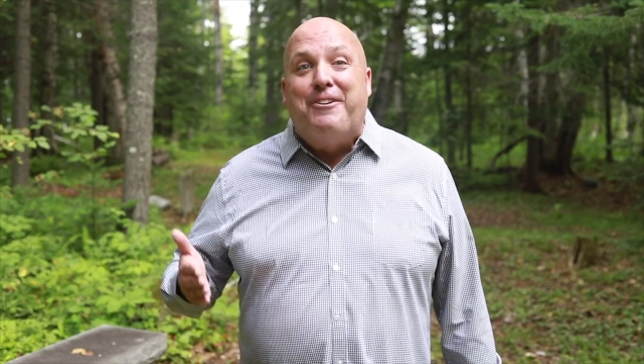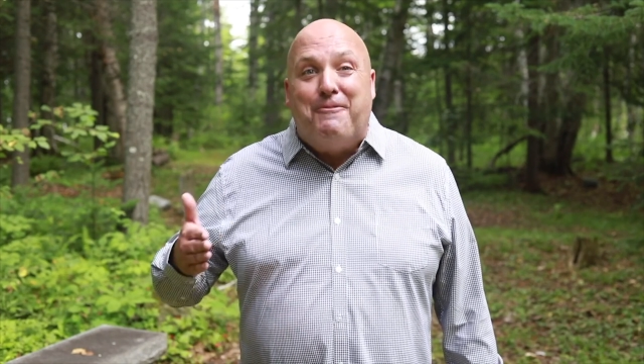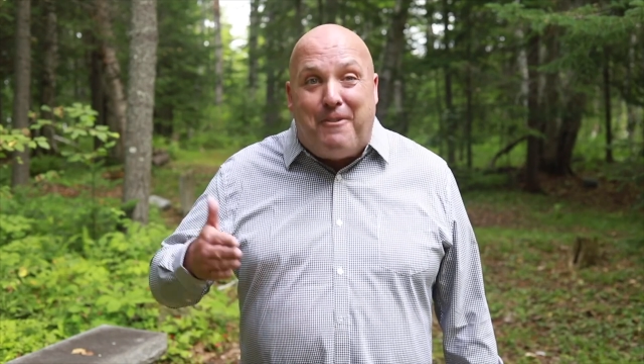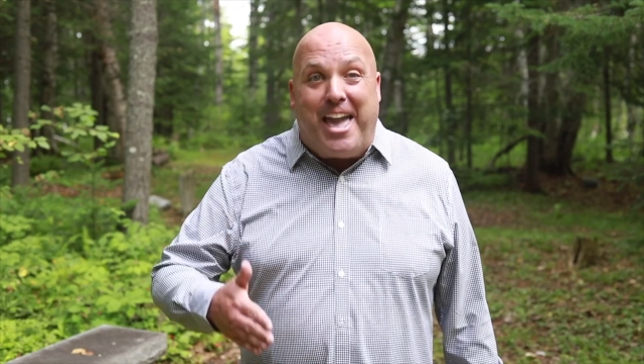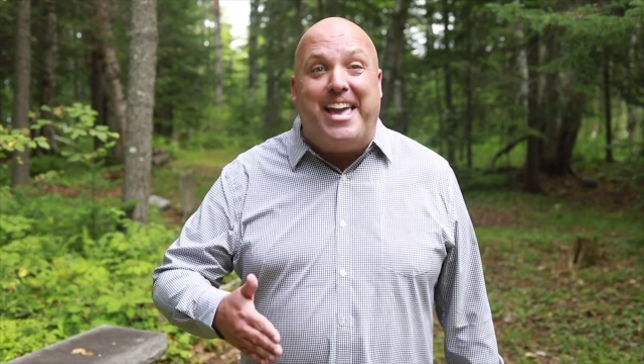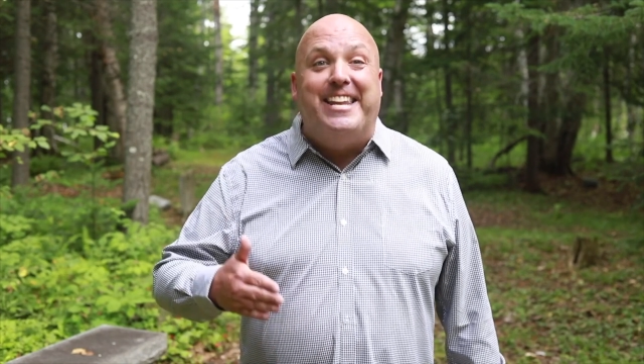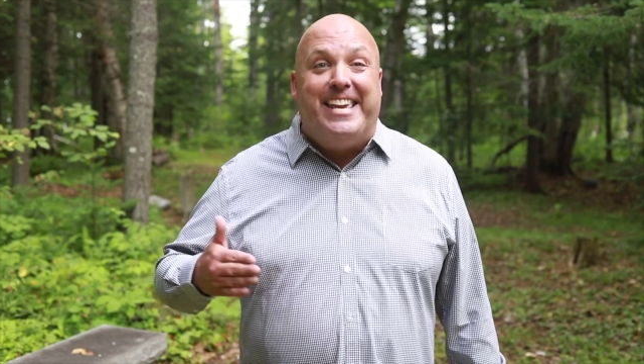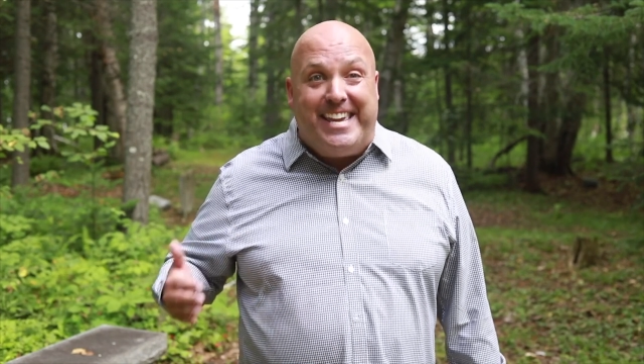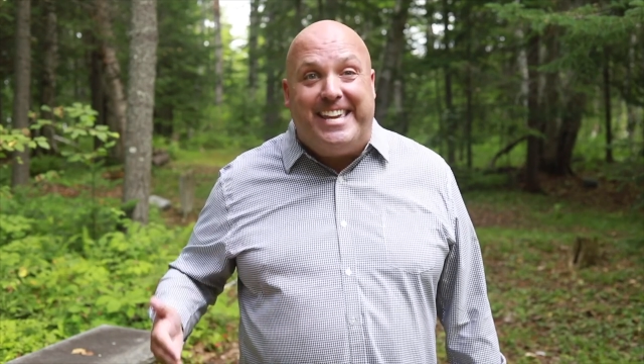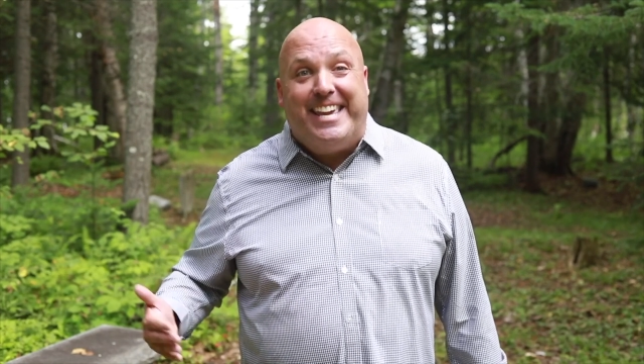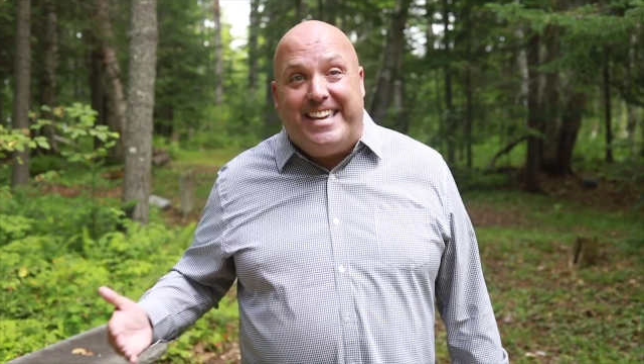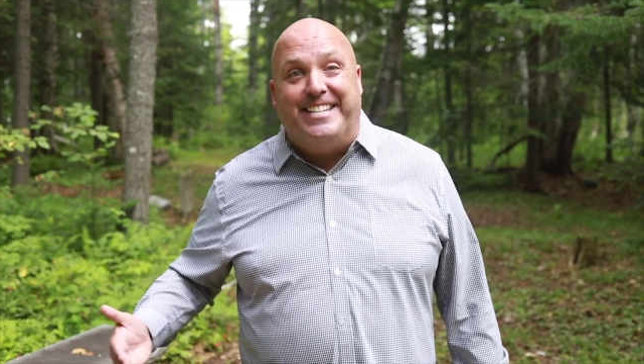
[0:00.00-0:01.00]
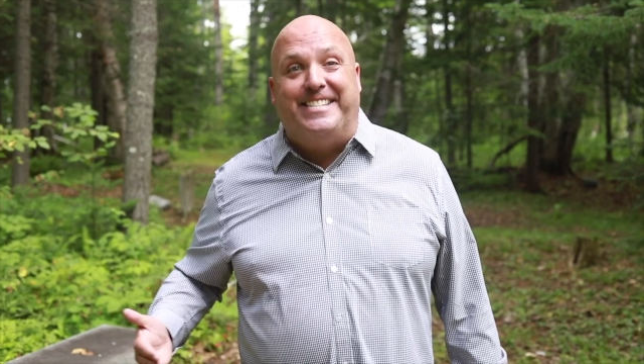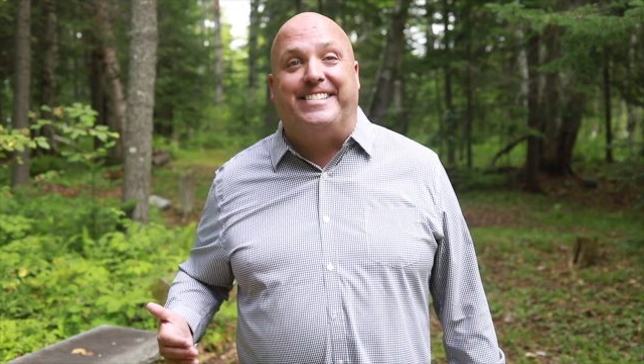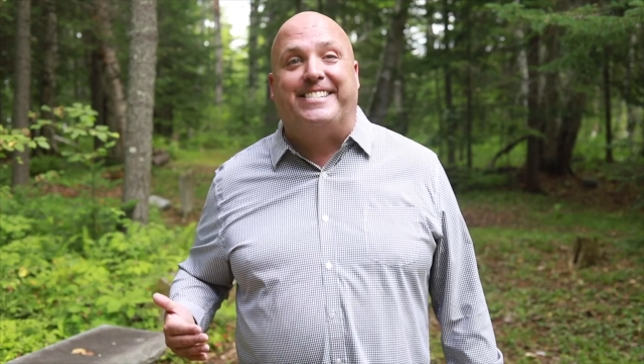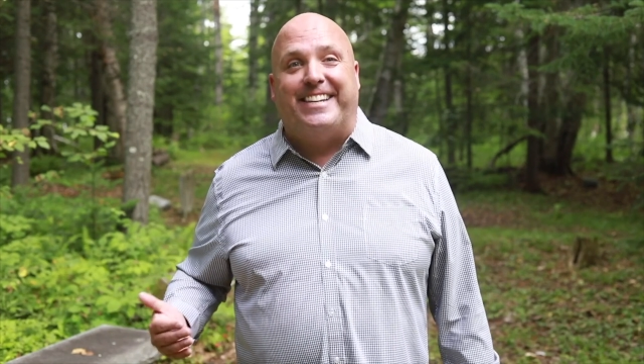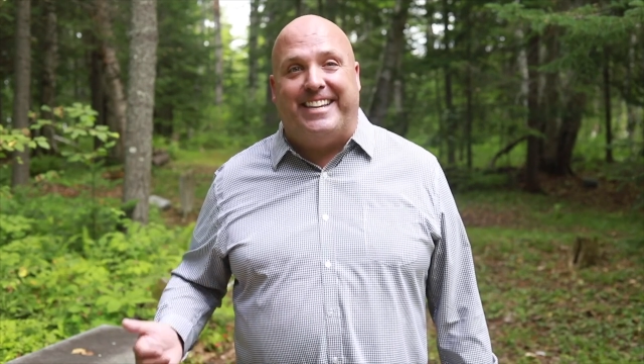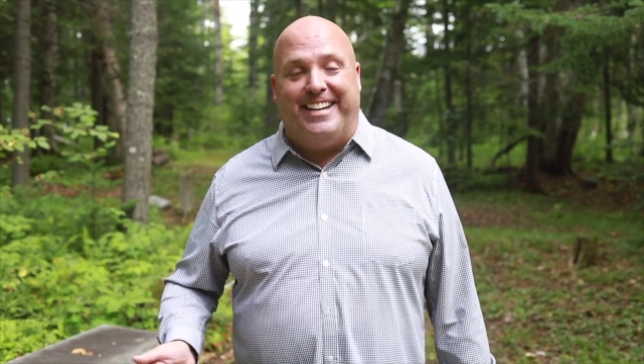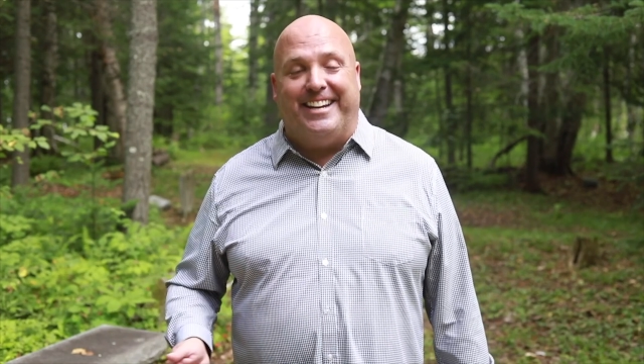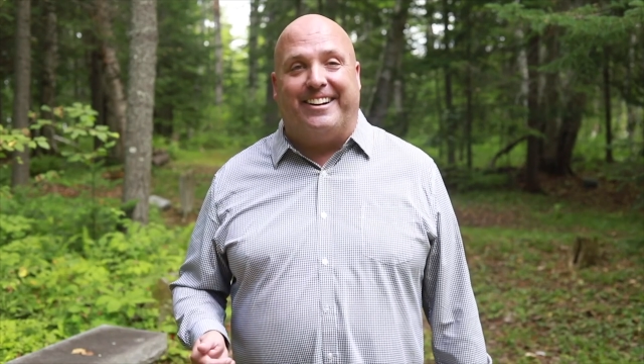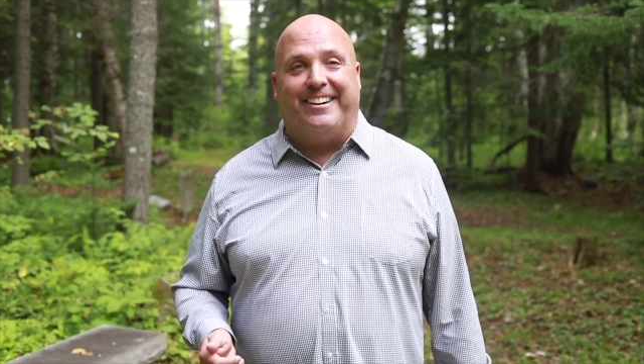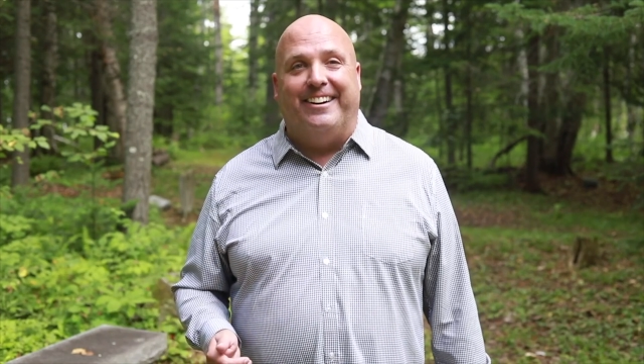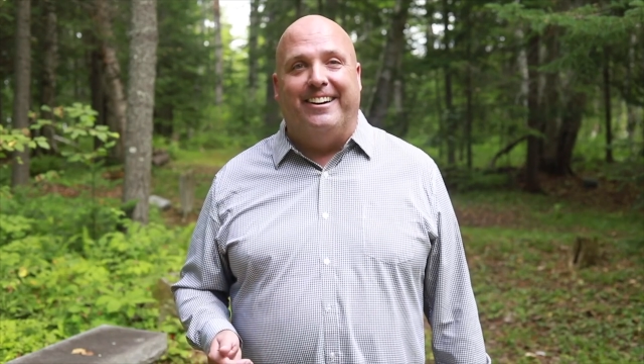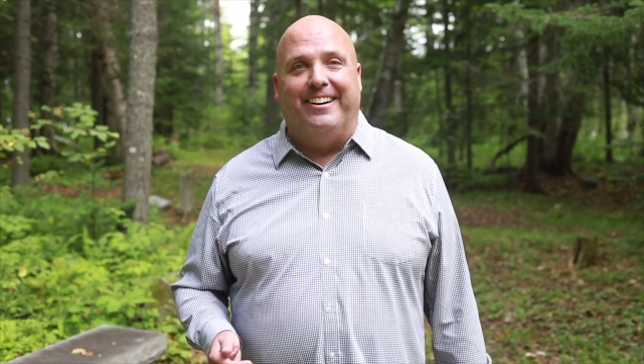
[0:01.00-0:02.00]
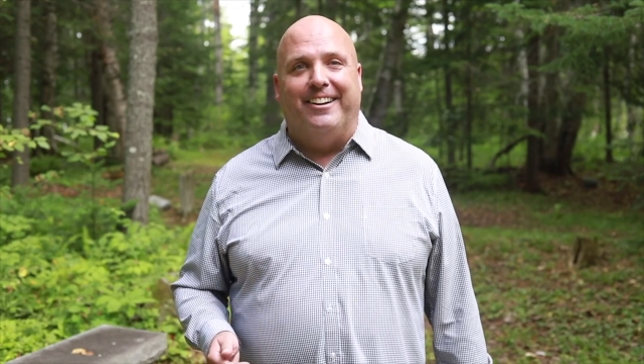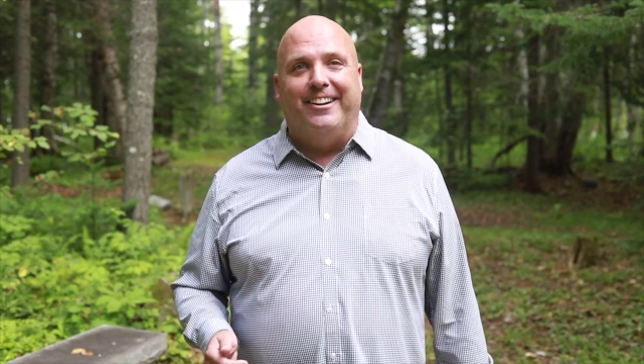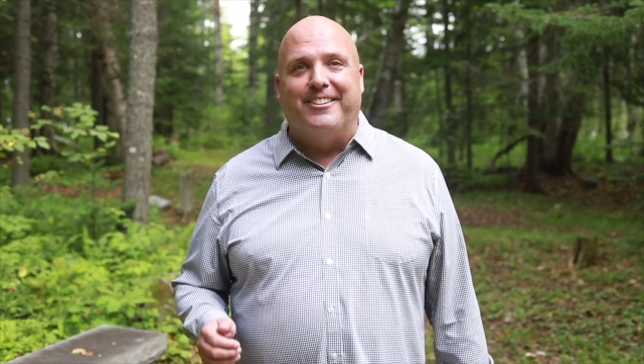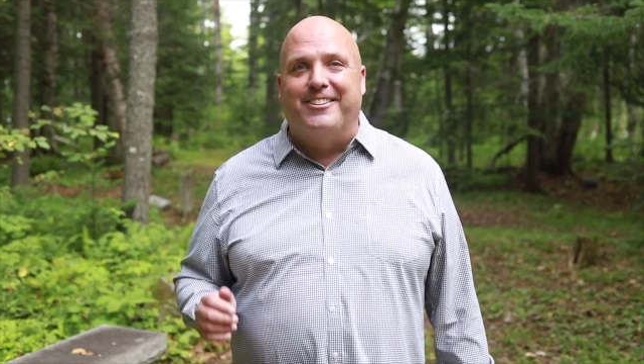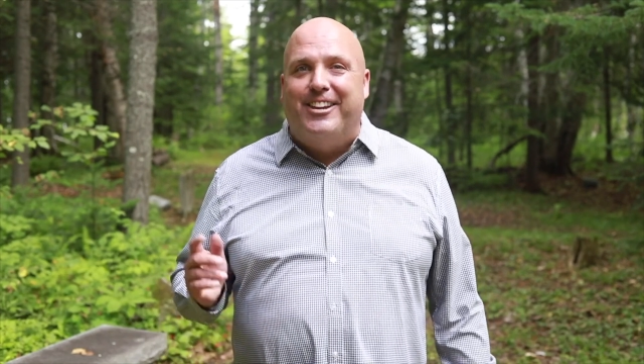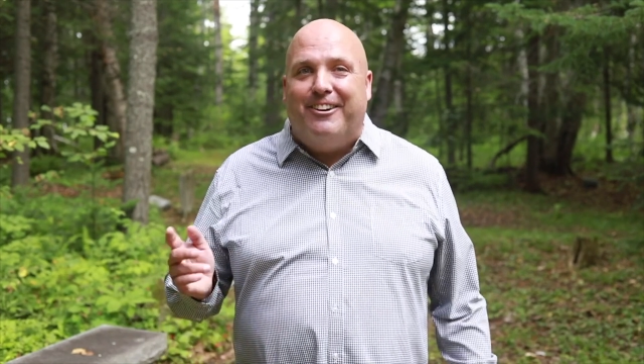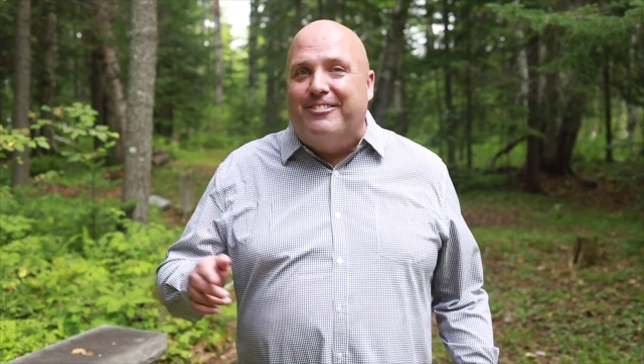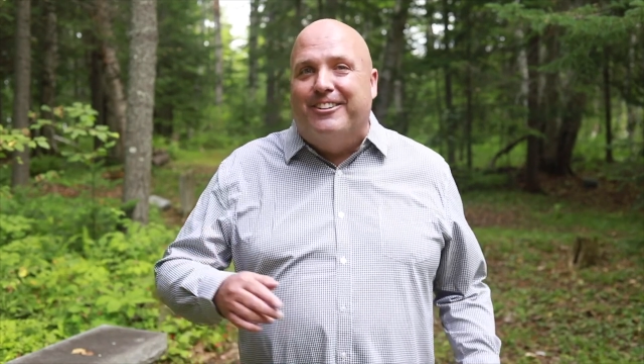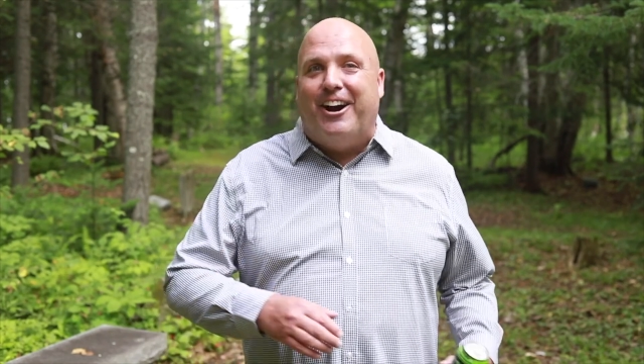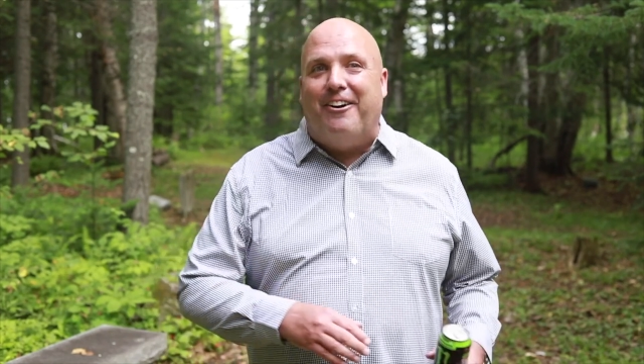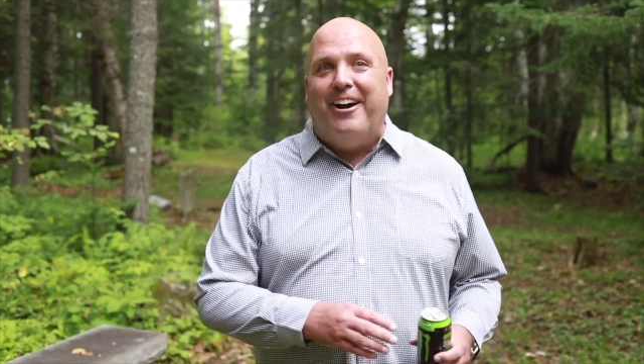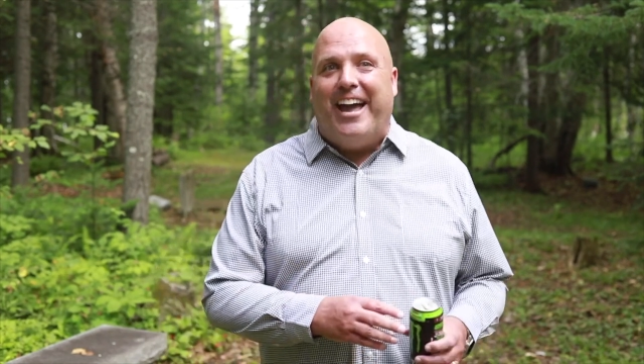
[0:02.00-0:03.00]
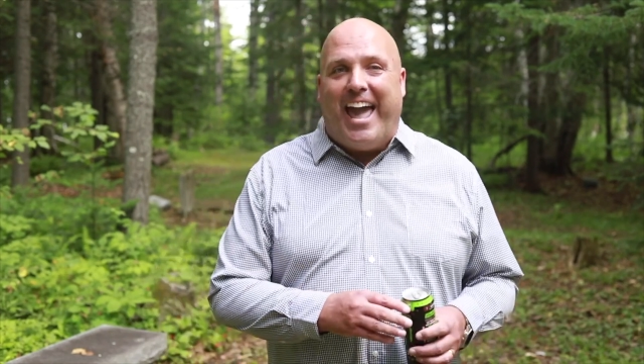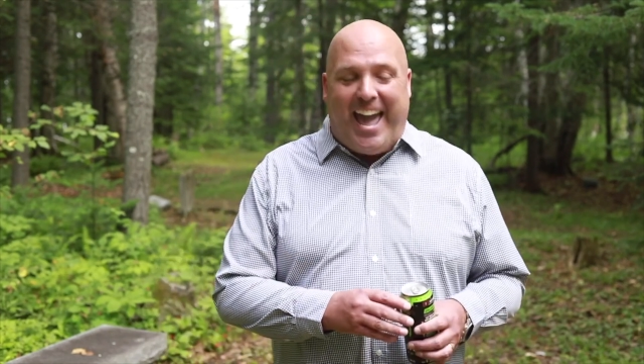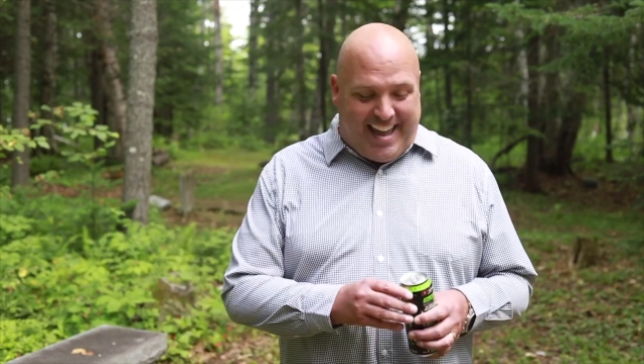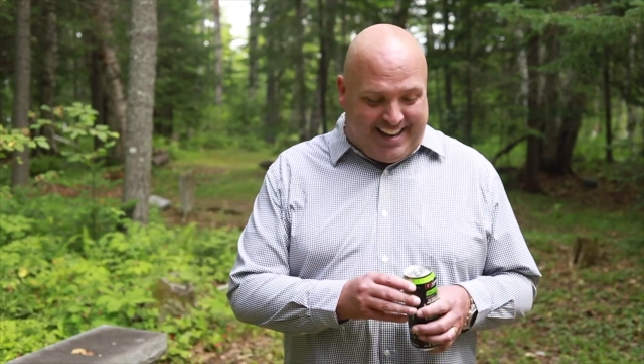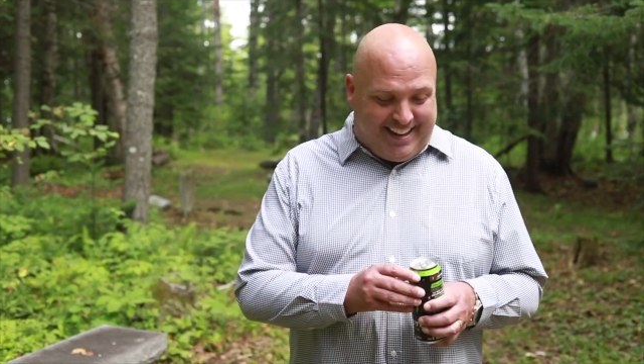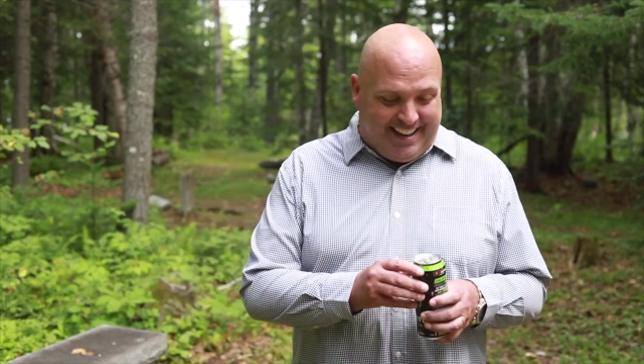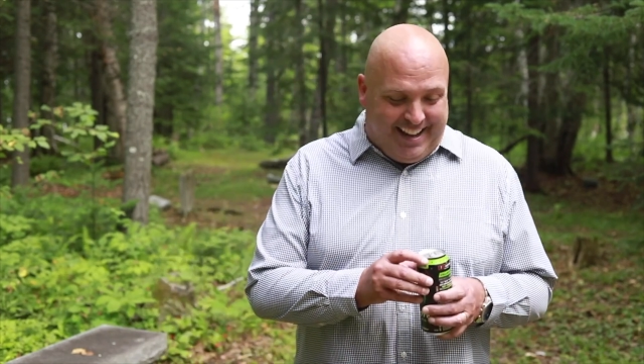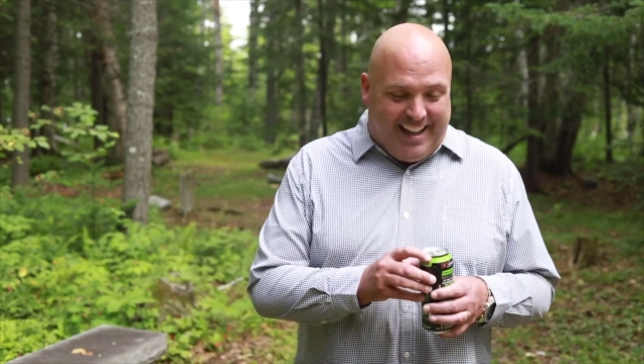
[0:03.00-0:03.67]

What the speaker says: when he is here. So go ahead.